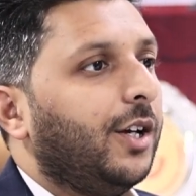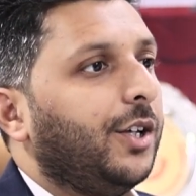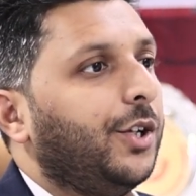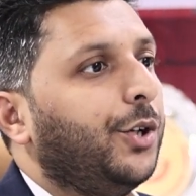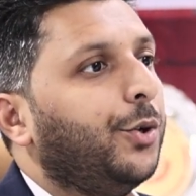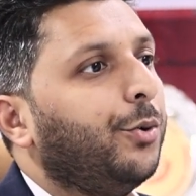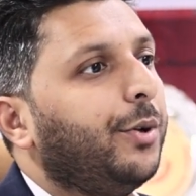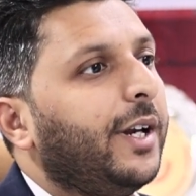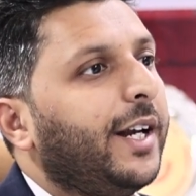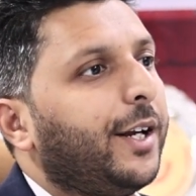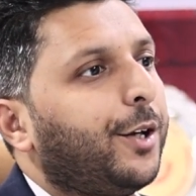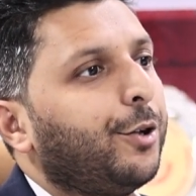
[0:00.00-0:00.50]

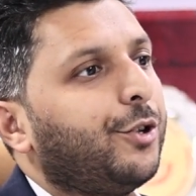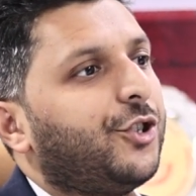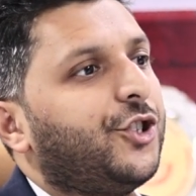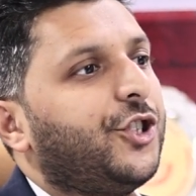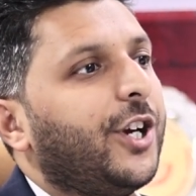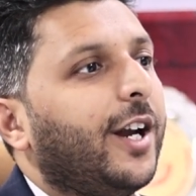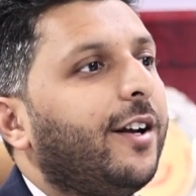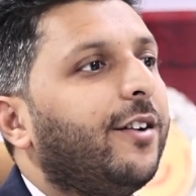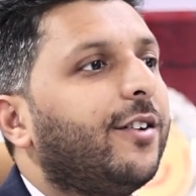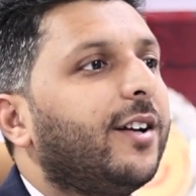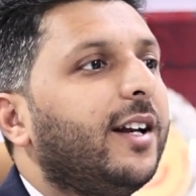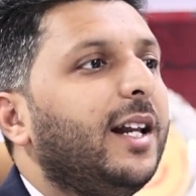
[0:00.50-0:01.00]
you need to
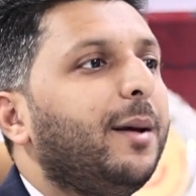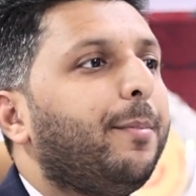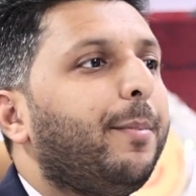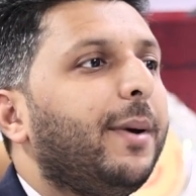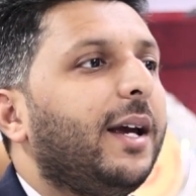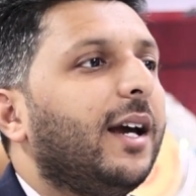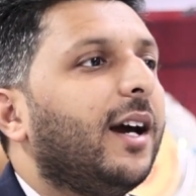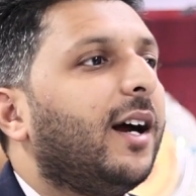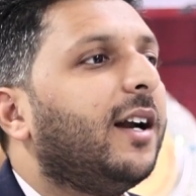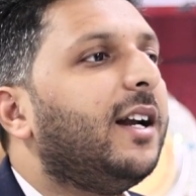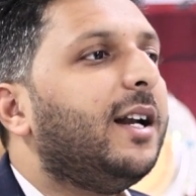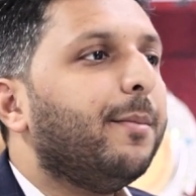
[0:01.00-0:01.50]
generally
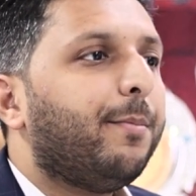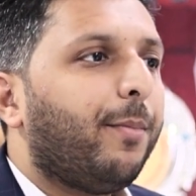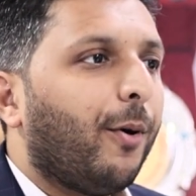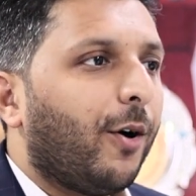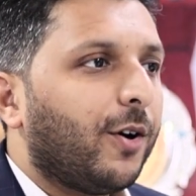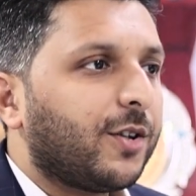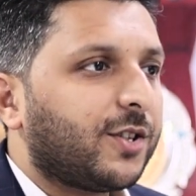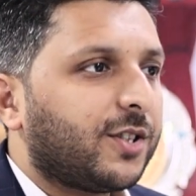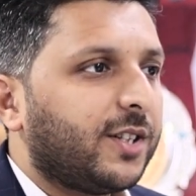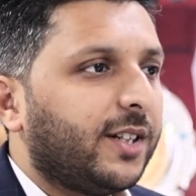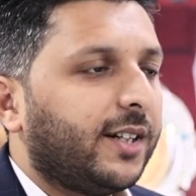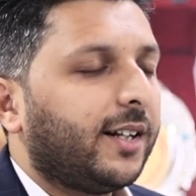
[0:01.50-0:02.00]
pay a
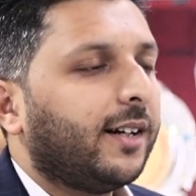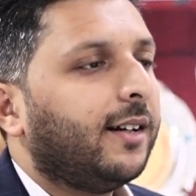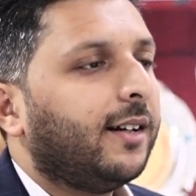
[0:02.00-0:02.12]
deposit.